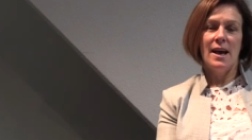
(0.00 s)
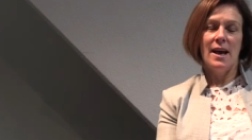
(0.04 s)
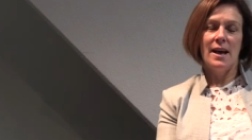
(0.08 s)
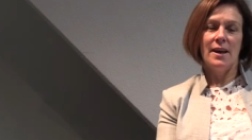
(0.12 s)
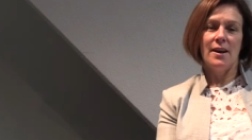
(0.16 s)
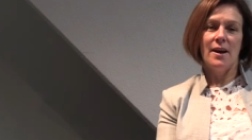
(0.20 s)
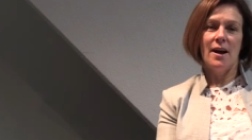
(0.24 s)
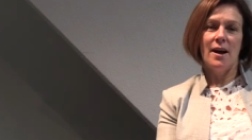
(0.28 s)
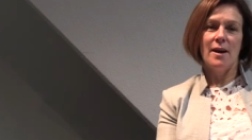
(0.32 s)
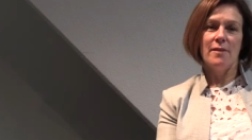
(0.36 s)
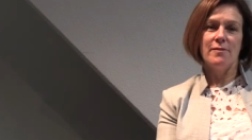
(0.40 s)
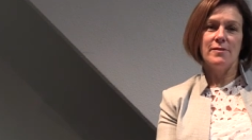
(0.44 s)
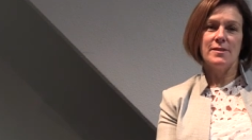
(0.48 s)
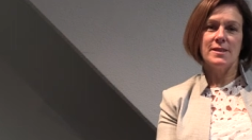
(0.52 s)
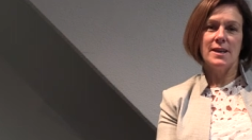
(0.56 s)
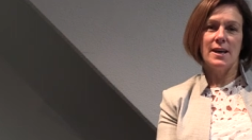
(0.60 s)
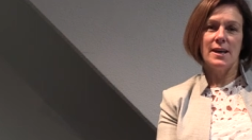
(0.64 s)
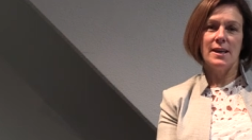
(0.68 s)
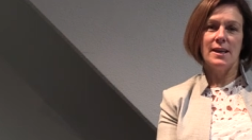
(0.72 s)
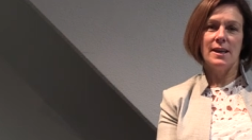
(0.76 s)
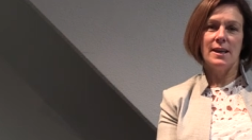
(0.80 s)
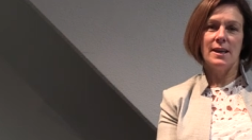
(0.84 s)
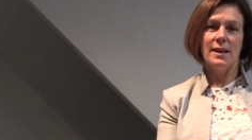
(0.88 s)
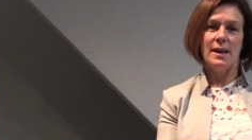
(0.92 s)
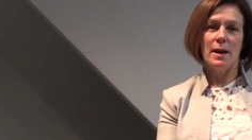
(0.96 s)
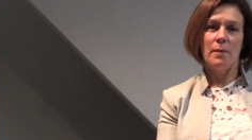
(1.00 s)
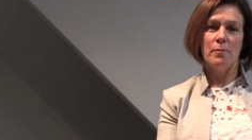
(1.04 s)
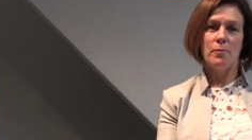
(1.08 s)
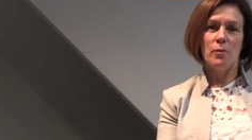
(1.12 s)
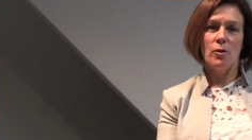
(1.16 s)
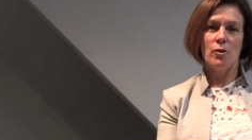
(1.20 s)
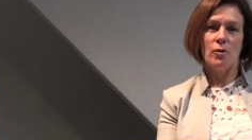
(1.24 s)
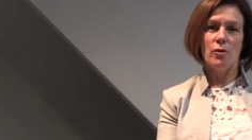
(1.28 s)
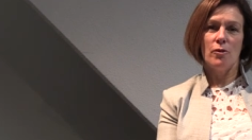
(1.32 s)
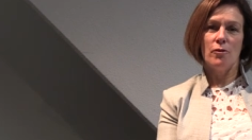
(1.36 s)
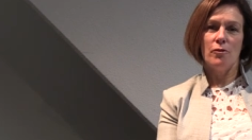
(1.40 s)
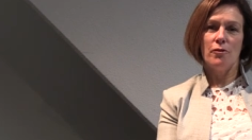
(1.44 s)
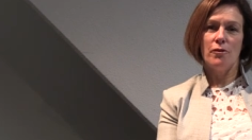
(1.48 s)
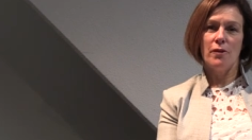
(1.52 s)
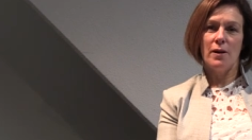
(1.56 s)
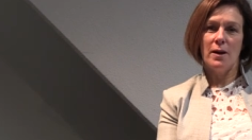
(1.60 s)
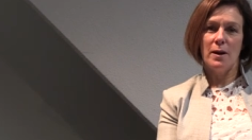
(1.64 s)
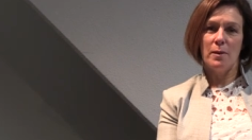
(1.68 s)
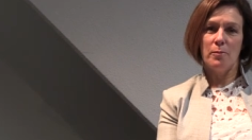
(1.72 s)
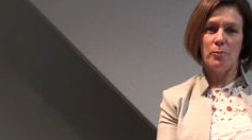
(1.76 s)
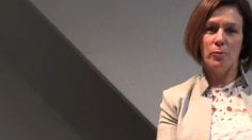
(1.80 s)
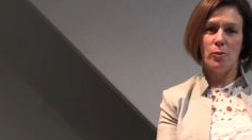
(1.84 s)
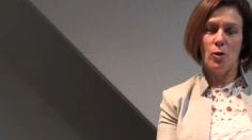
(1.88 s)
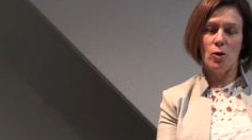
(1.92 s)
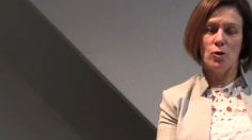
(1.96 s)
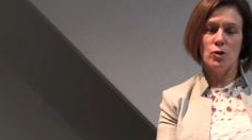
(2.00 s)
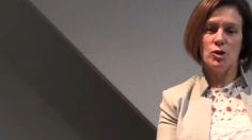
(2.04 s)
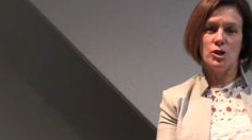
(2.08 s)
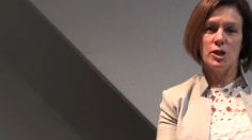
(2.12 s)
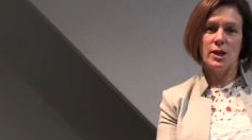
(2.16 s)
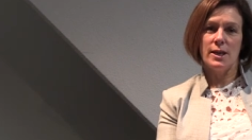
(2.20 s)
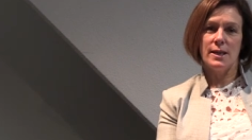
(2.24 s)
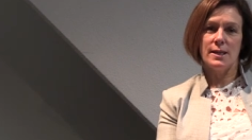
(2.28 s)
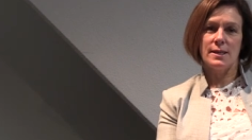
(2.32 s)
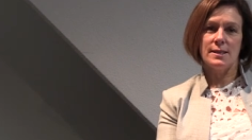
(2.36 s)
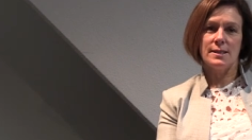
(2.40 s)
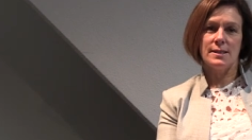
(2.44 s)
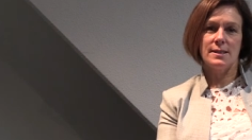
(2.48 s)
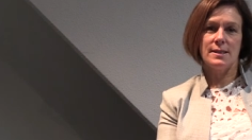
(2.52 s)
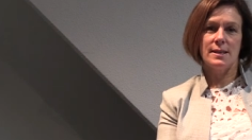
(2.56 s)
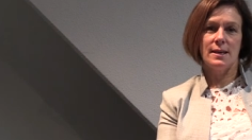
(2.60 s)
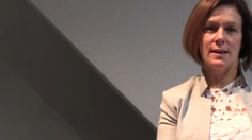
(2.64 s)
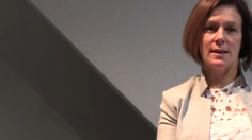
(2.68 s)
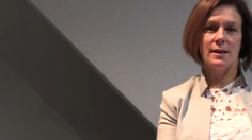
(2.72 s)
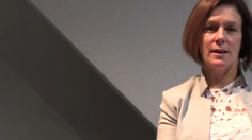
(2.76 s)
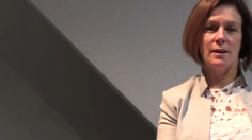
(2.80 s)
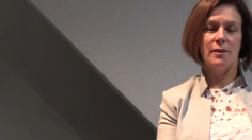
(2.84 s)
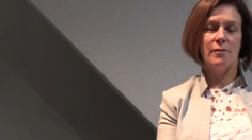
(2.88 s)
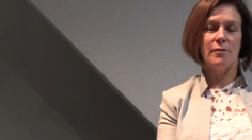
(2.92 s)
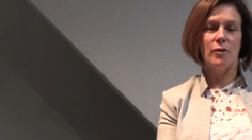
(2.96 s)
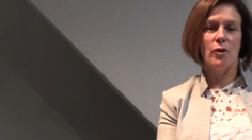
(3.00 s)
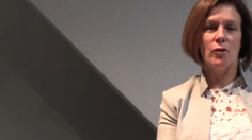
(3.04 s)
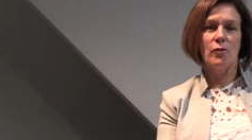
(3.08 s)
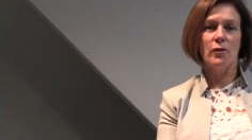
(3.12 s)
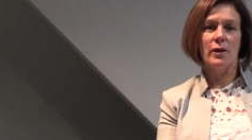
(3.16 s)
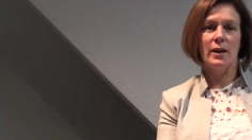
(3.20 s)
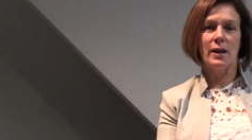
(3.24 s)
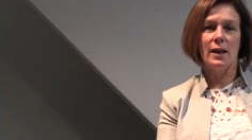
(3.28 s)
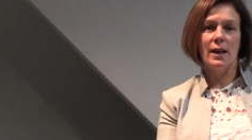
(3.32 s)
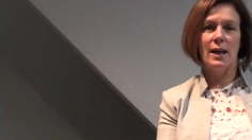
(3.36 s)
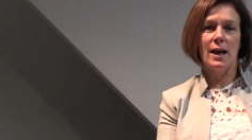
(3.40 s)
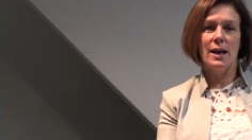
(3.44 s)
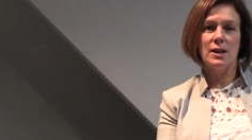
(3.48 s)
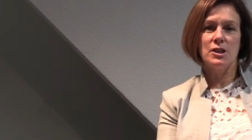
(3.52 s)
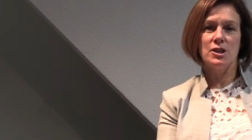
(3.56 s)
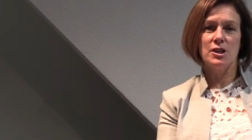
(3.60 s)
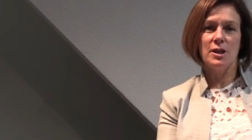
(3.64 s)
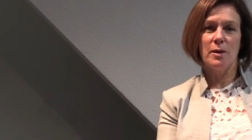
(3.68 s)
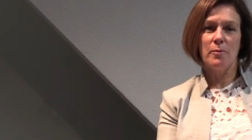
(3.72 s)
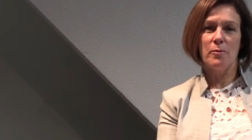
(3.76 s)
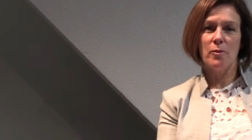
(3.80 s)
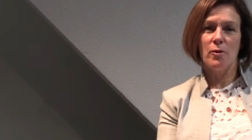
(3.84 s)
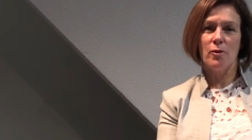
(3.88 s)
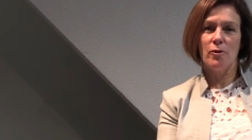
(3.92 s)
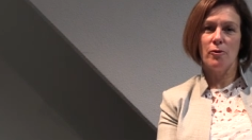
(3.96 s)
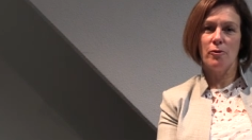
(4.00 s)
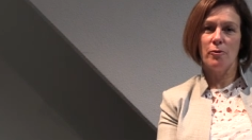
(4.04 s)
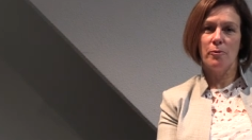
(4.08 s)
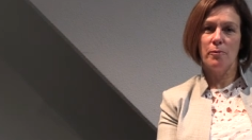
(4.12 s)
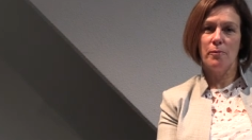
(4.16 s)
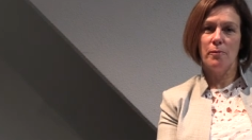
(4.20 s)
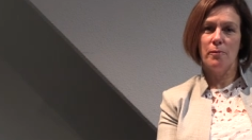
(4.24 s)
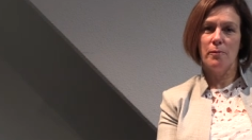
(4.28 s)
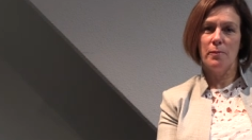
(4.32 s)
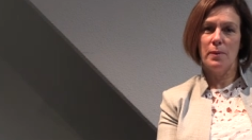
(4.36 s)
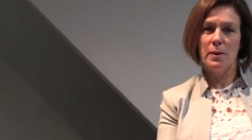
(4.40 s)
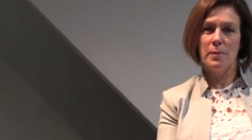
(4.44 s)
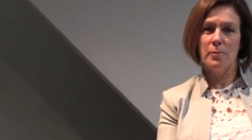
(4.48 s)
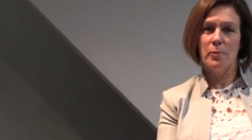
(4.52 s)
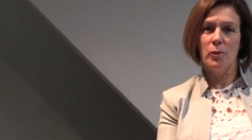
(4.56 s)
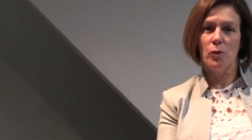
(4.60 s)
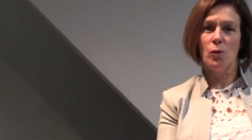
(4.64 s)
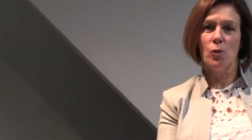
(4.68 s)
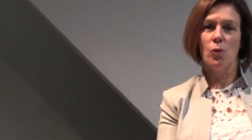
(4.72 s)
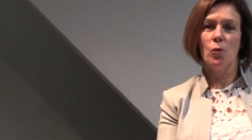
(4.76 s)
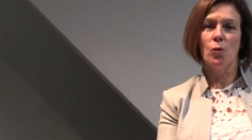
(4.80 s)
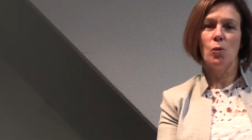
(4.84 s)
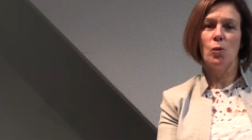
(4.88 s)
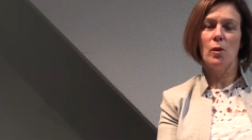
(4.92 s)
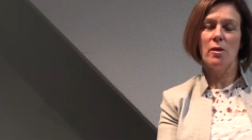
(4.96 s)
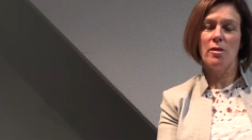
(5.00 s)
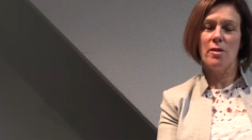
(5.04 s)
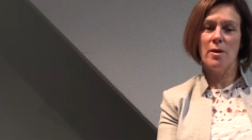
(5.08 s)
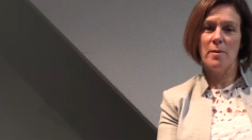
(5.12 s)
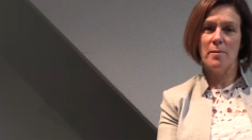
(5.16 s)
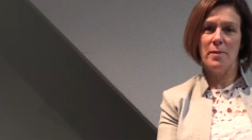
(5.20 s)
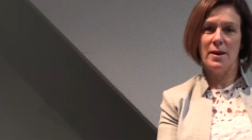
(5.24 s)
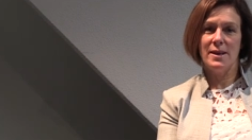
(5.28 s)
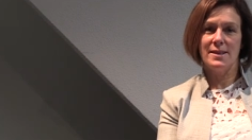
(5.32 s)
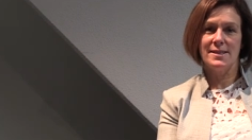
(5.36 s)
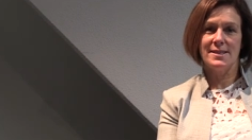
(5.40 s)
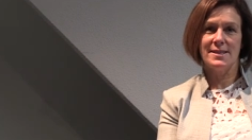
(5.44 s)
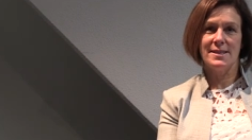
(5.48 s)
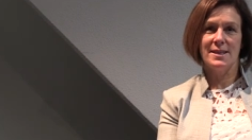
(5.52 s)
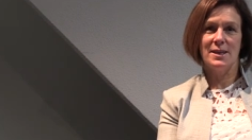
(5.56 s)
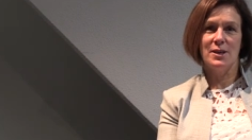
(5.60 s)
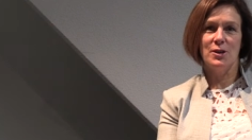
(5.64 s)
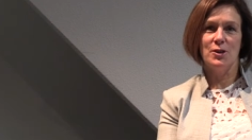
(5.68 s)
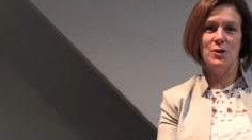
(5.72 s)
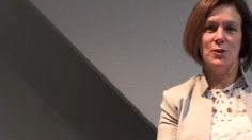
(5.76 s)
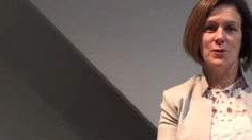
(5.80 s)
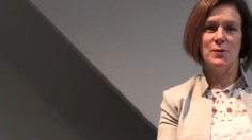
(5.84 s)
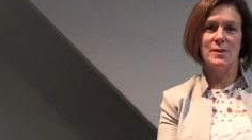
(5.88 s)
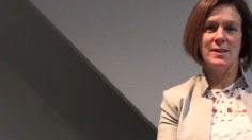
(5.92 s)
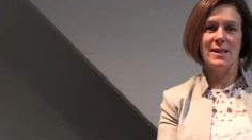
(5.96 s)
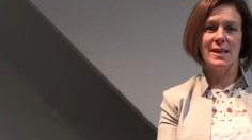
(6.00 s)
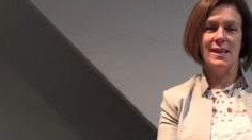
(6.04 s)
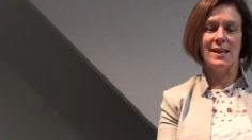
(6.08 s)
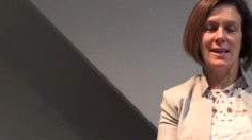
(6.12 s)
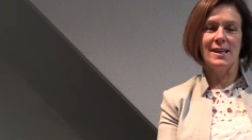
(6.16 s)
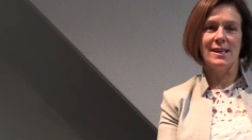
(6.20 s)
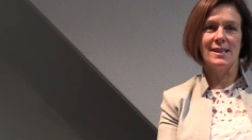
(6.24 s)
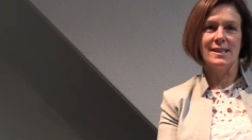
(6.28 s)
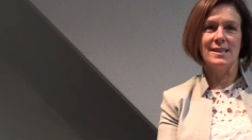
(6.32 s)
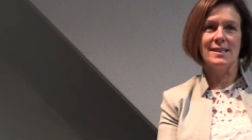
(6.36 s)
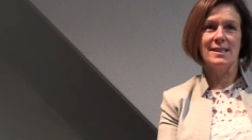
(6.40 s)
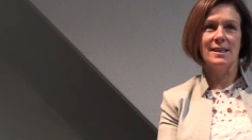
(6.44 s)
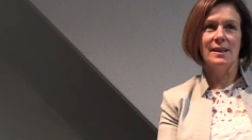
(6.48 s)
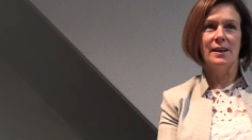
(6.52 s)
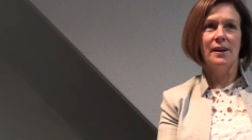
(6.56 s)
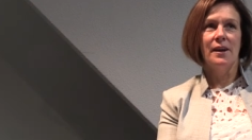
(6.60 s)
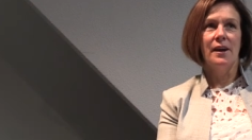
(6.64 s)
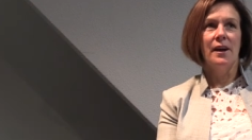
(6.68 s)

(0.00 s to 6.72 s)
And I've done a number of uh, projects uh, involving a large number of people with MS in New Zealand.